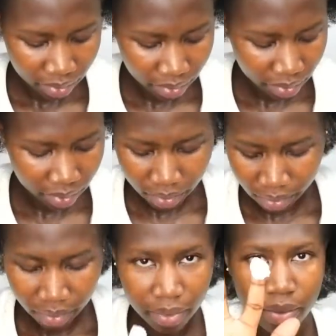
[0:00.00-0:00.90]
So
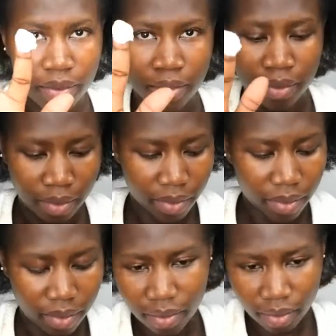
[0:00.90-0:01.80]
first, what I'm
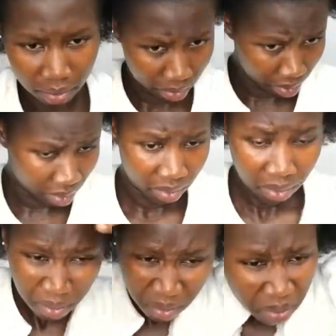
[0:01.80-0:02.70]
going to do is
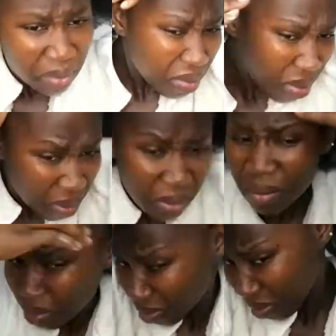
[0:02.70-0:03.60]
I'm going
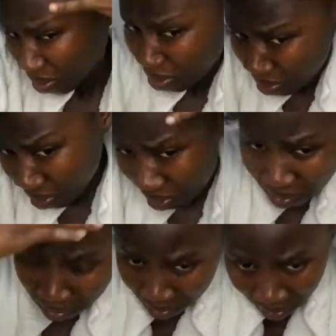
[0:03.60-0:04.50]
to moisturize my
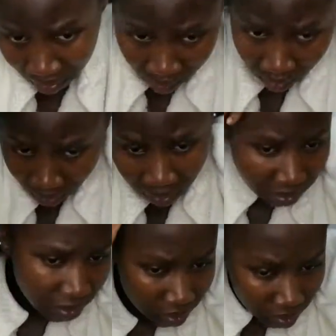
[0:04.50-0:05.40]
hair with this
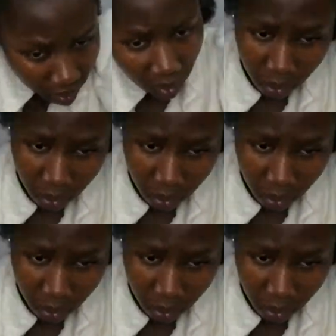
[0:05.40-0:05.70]
Jamaican